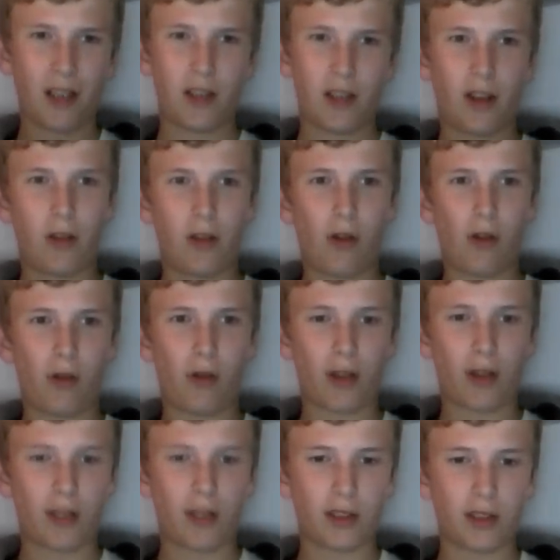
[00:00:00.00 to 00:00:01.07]
you know, those
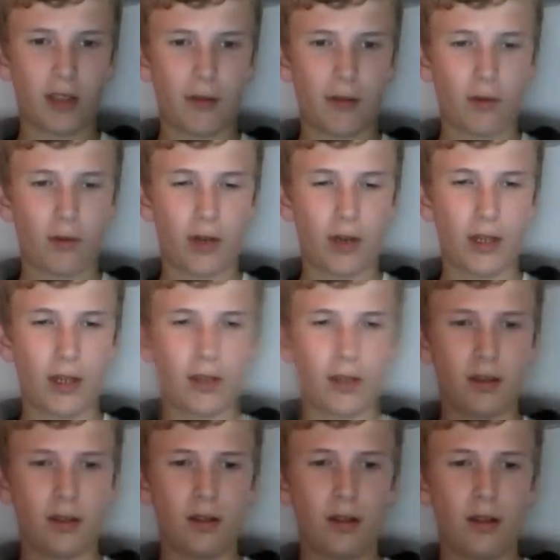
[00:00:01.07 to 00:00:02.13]
rankings are never really
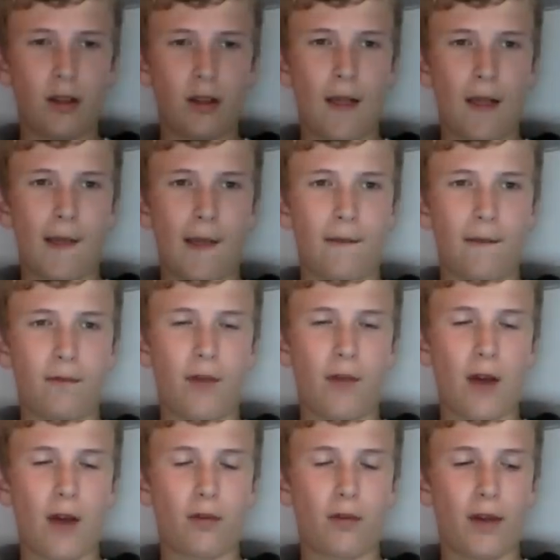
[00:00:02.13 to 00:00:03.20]

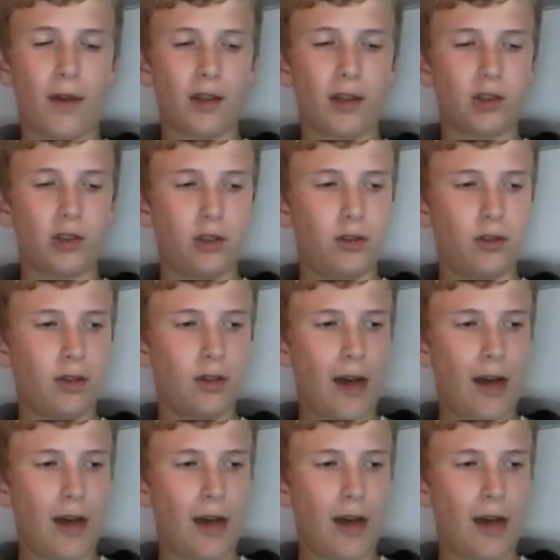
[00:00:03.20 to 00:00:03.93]
fair reflection.